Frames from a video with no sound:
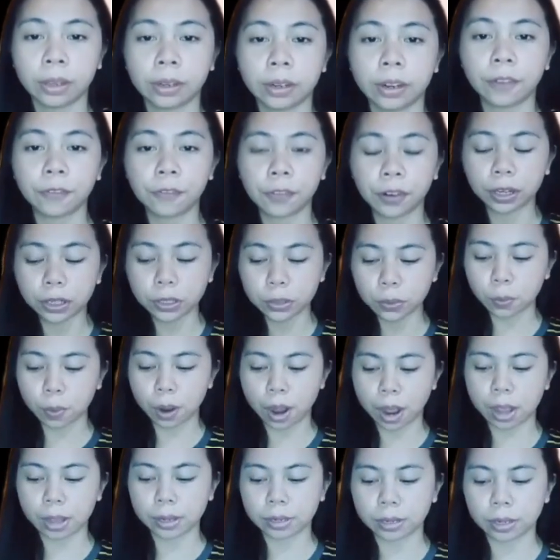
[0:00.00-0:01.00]
The first
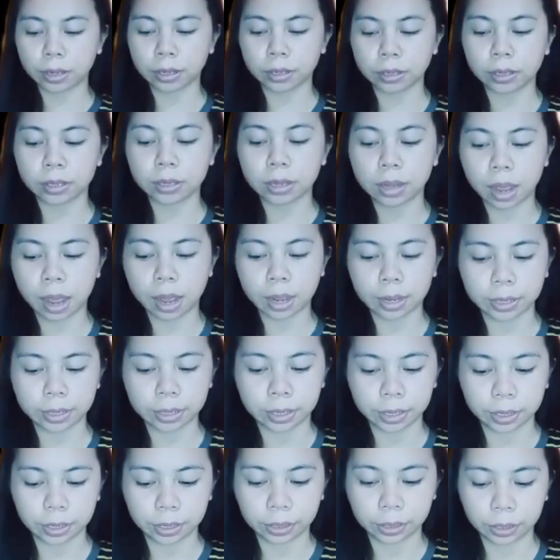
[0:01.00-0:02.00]
one is the
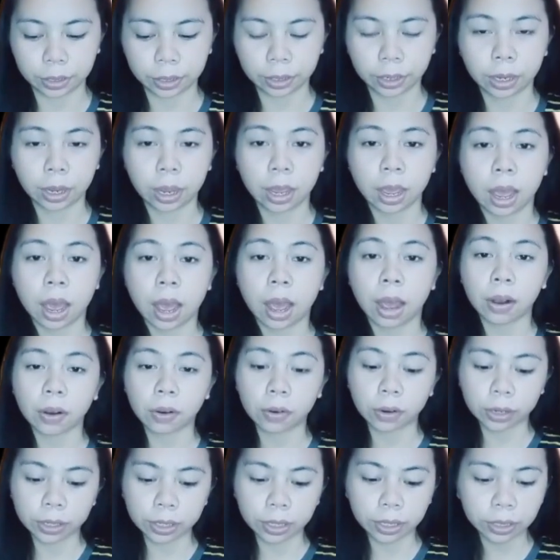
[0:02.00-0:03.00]
ID.
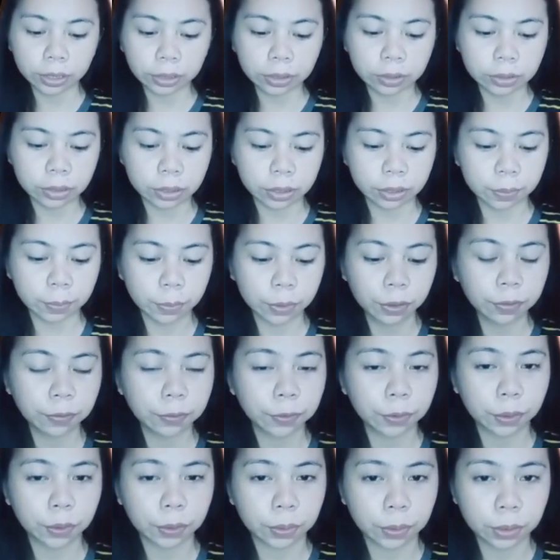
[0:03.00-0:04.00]
According to Sigmund
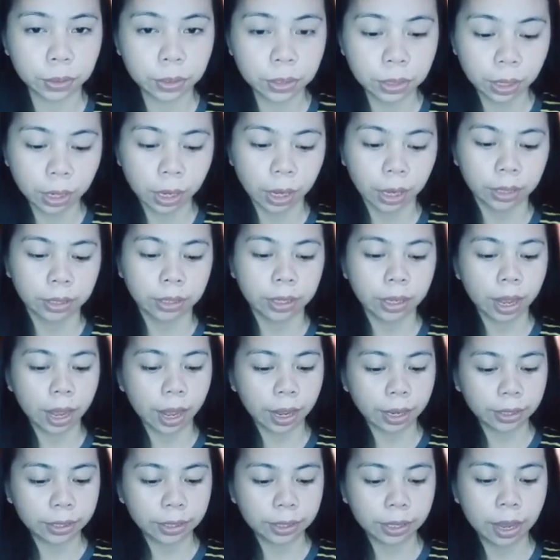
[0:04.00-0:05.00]
Freud, the
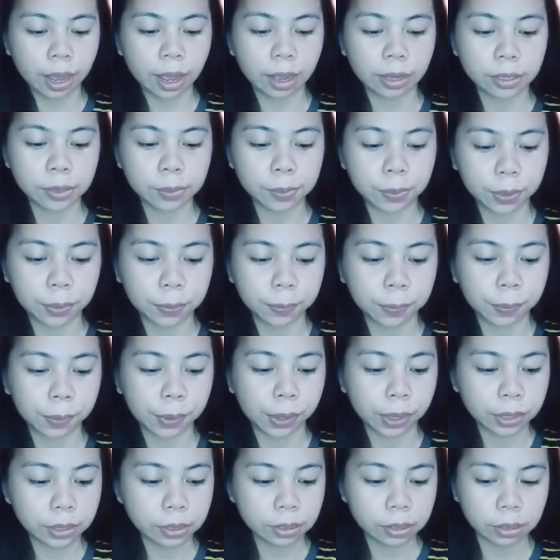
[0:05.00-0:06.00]
ID has been
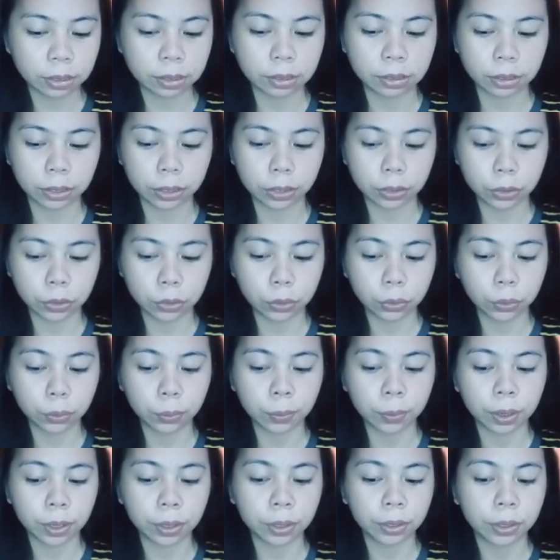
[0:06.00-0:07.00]
present in
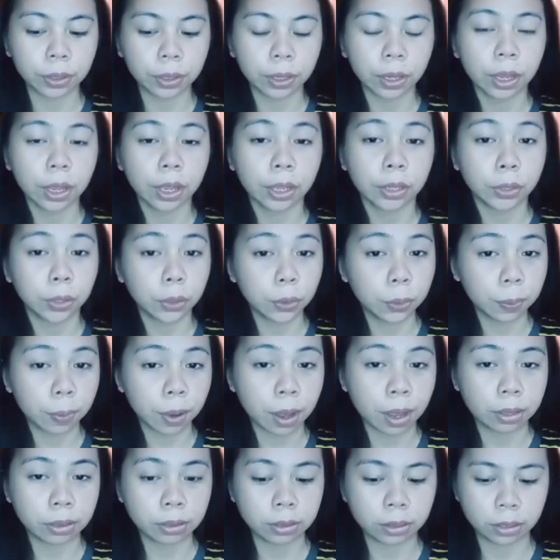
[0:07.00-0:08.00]

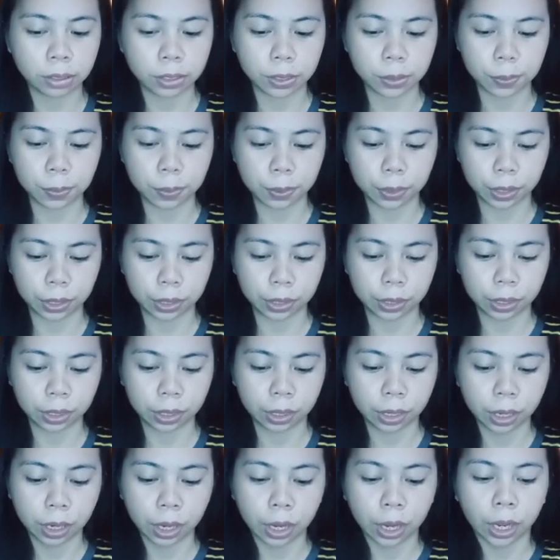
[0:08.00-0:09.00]
humans since birth.
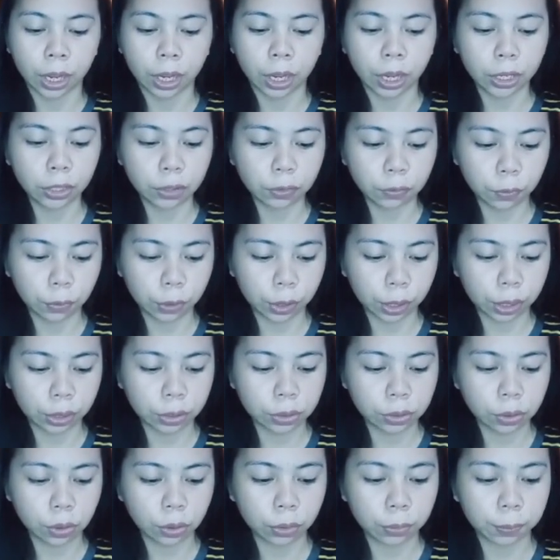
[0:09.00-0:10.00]
It
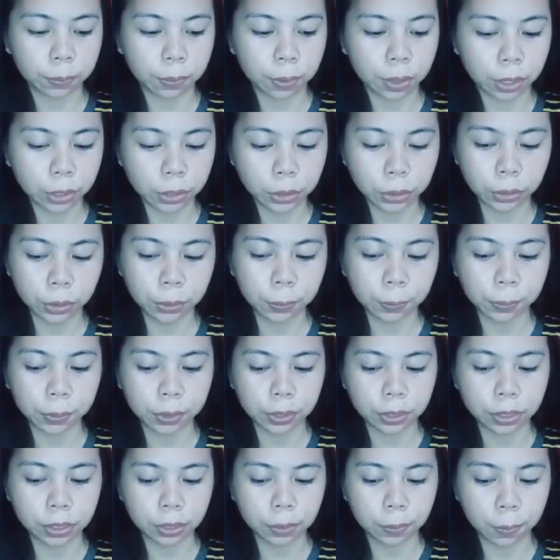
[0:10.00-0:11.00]
works on pleasure
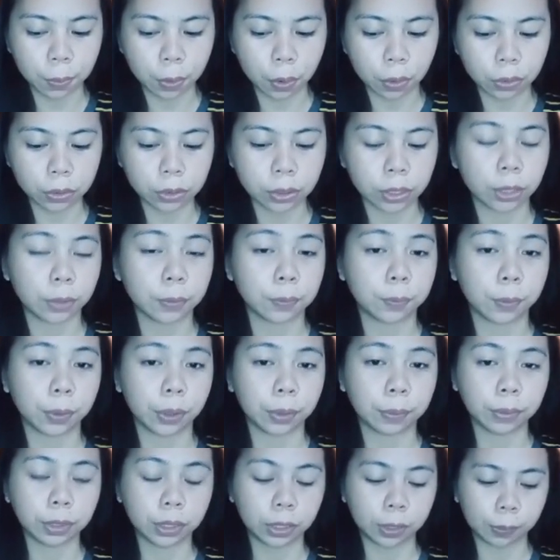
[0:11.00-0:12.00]
principles and
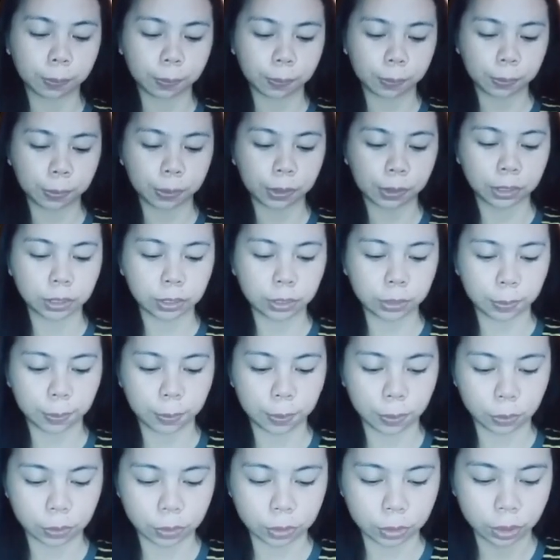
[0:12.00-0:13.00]
primitive
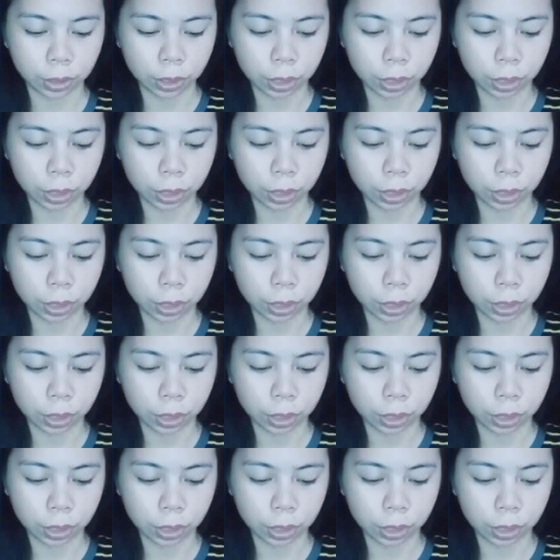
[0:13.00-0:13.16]
principles.